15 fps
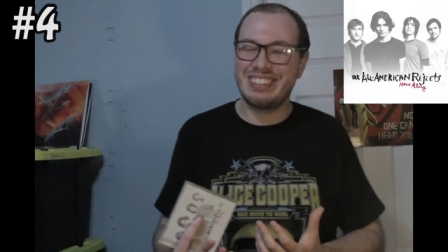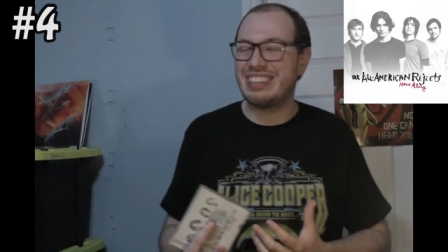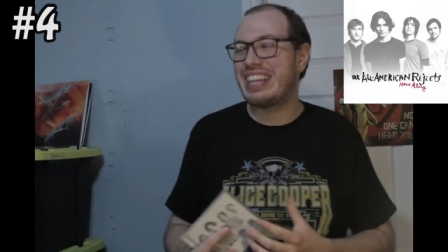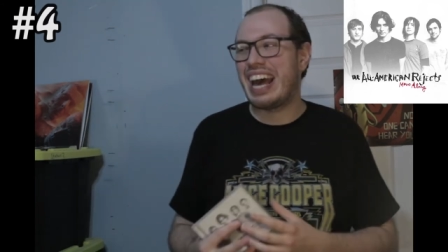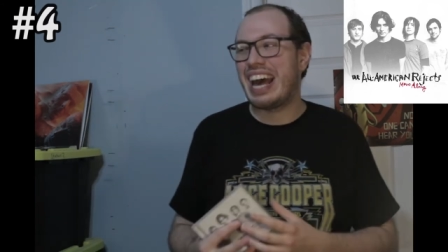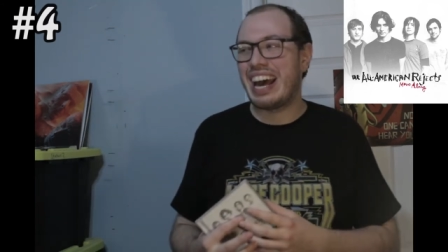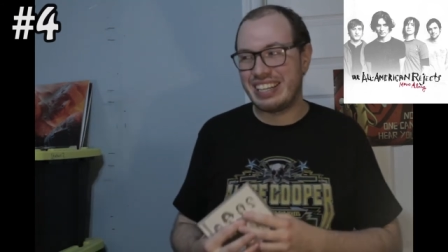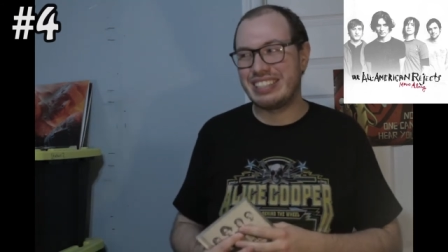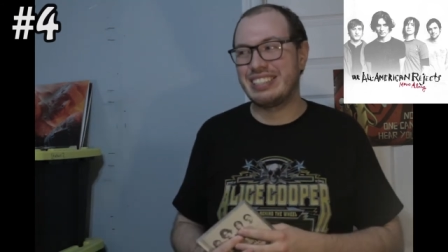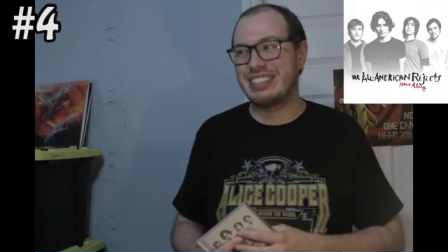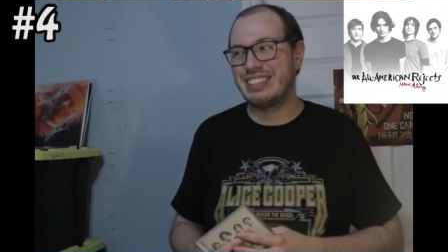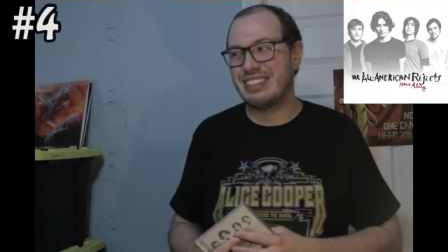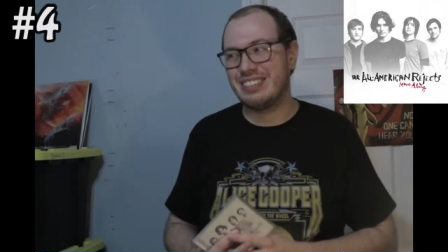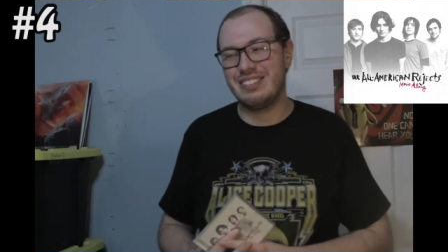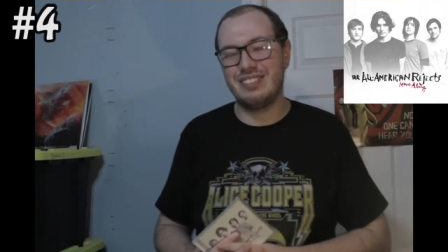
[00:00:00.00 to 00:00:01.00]
That
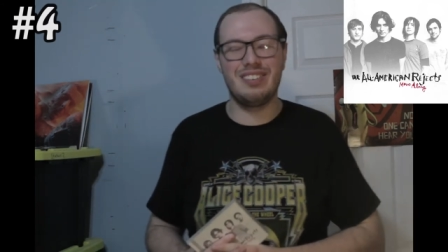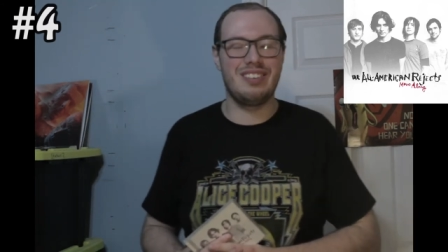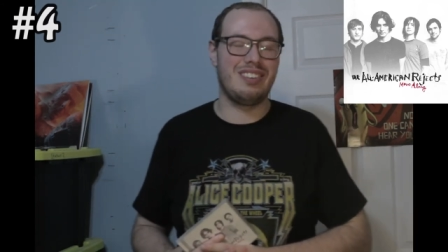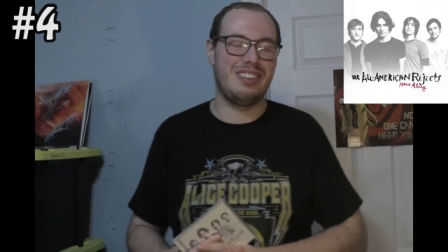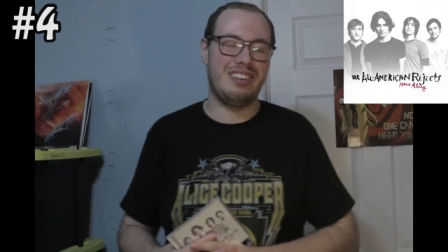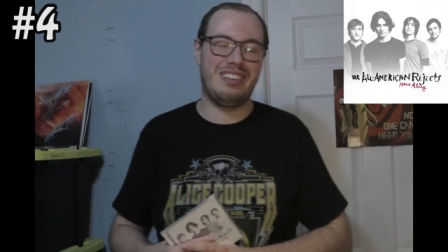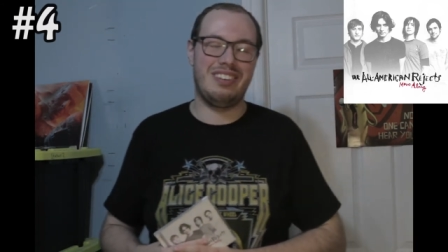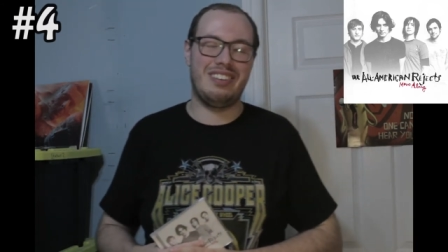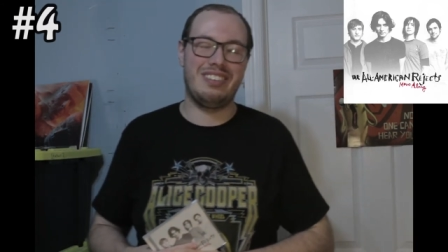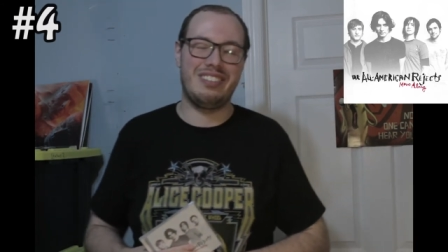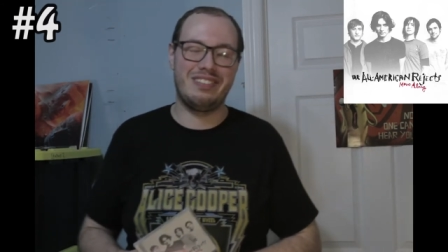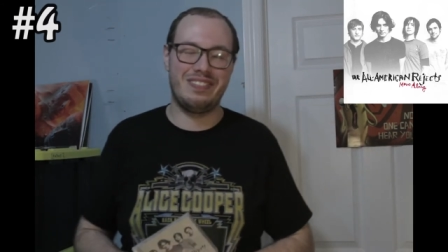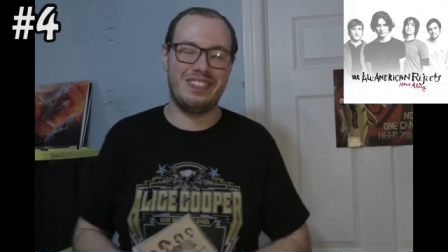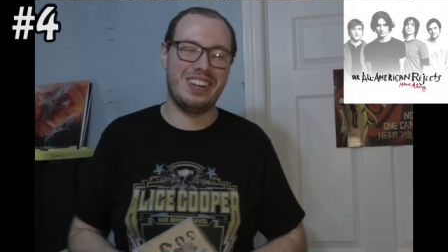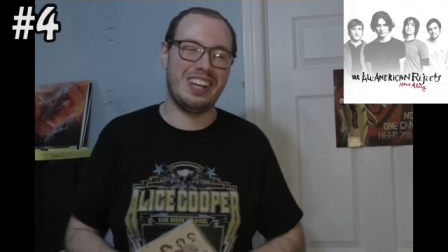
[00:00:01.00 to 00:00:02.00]
is oh
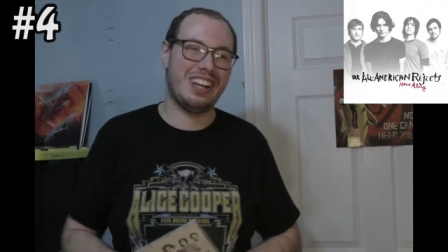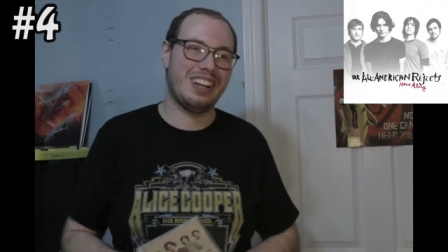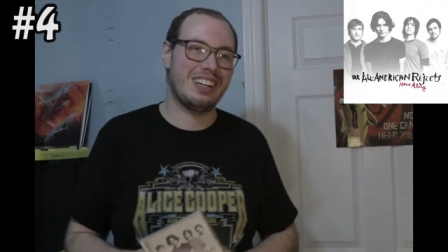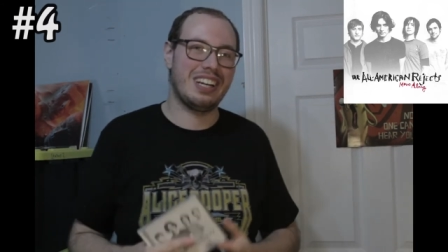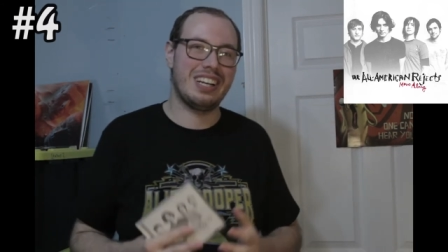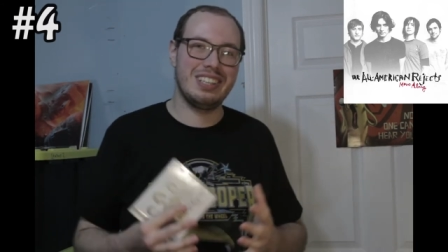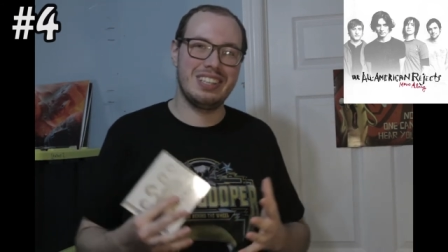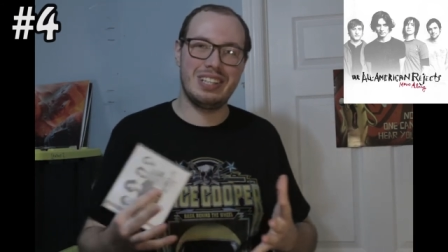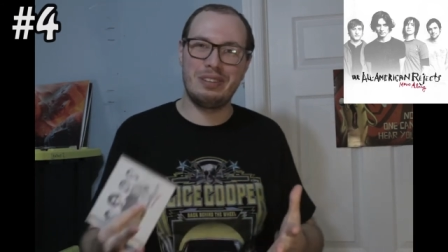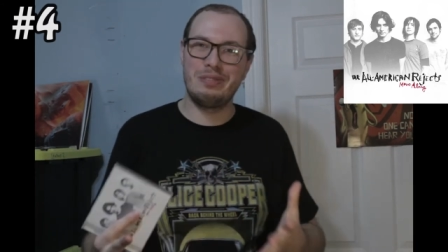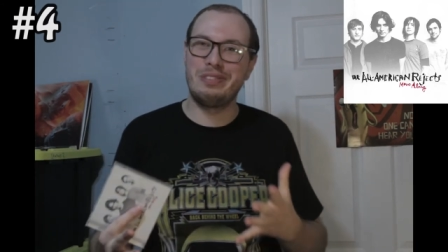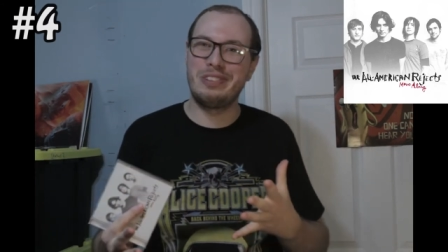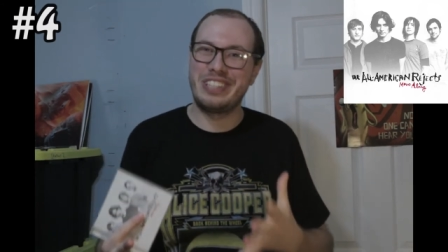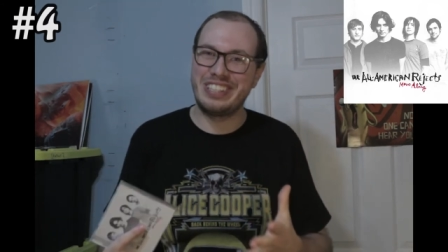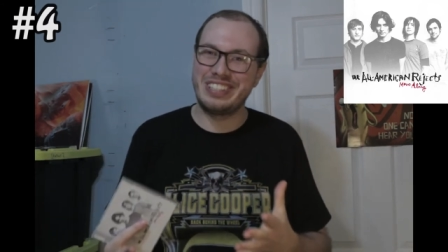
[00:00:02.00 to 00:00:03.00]
man, I
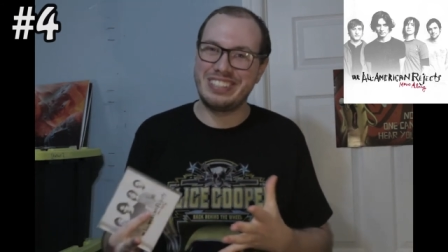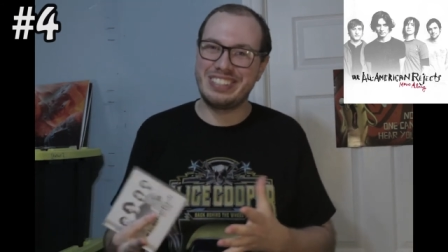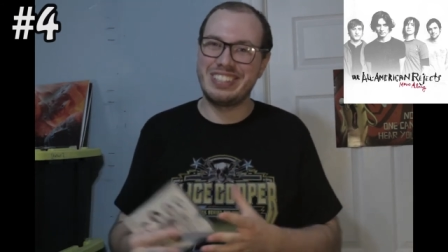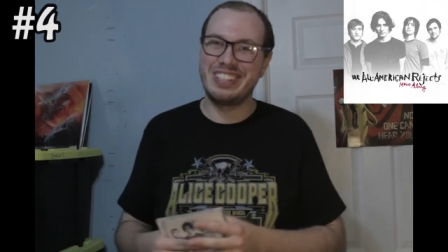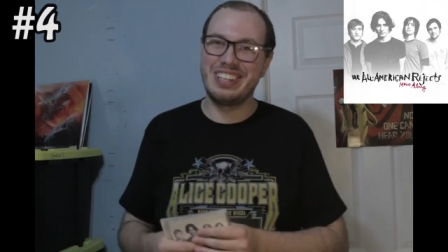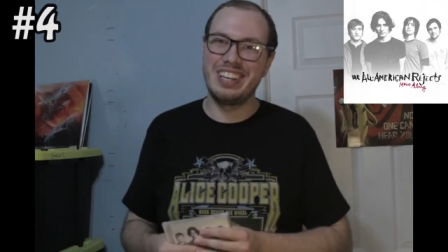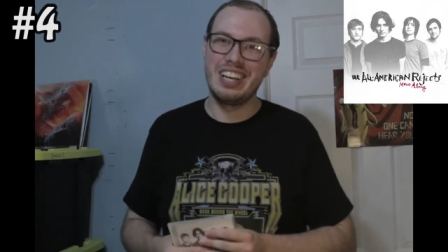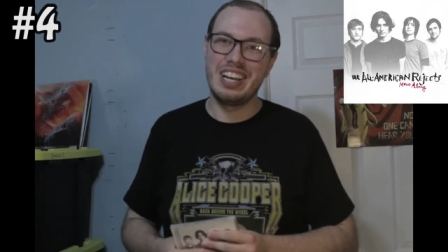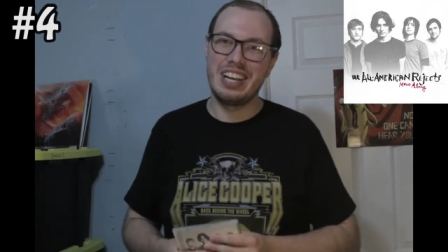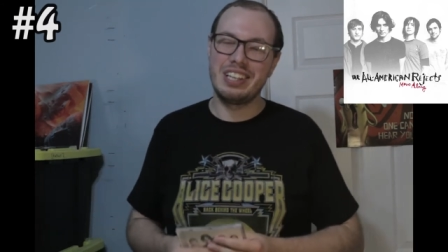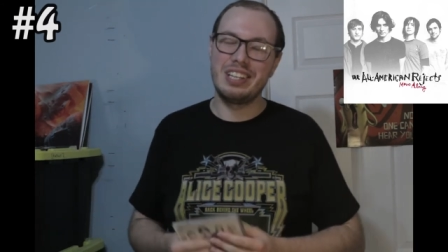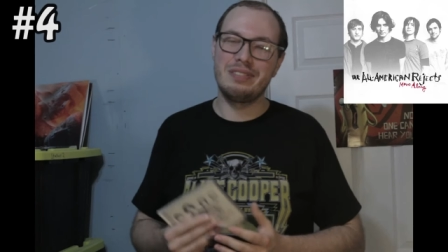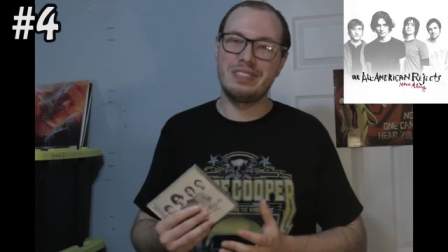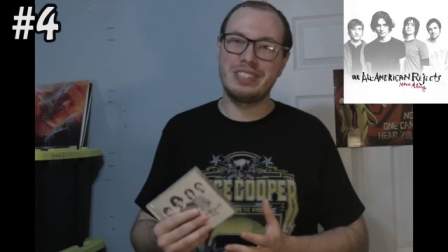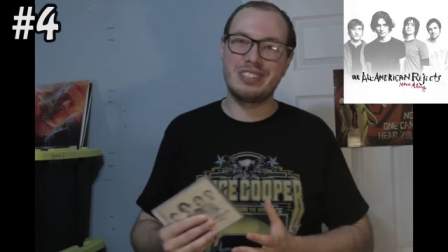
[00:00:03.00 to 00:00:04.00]
love these
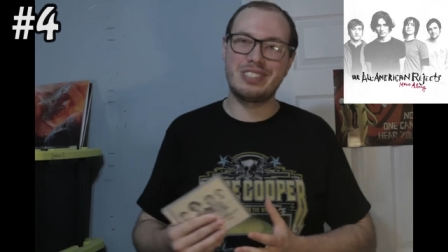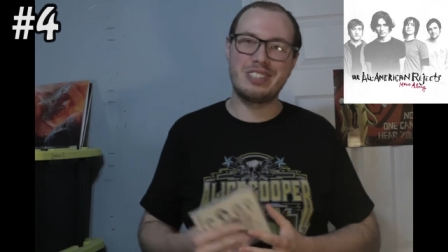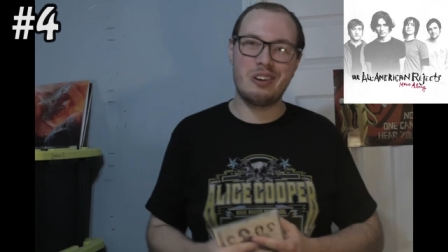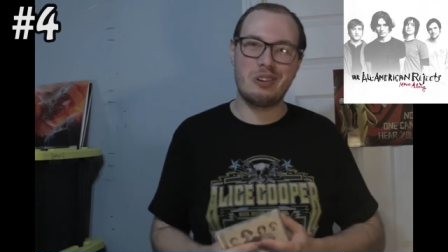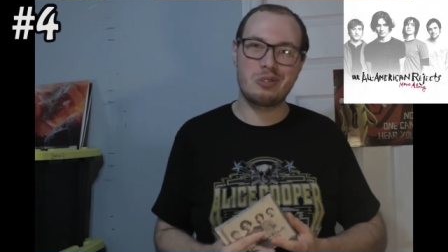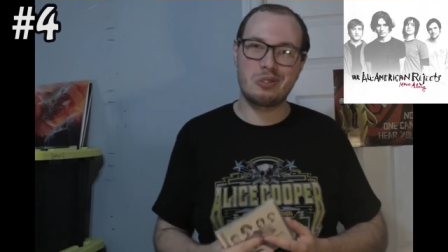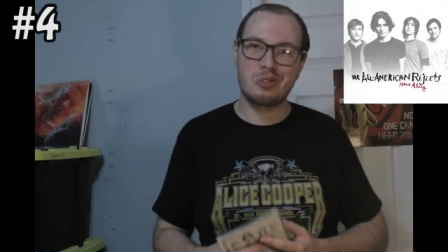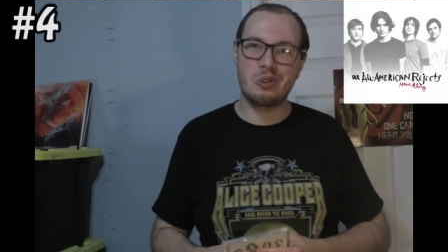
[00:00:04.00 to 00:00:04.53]
love these songs so